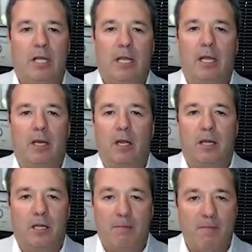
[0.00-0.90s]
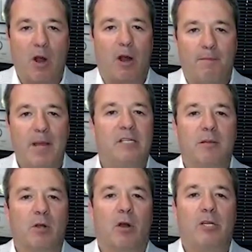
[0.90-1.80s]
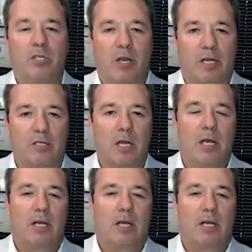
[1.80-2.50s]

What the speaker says: in the merit-based immigration things.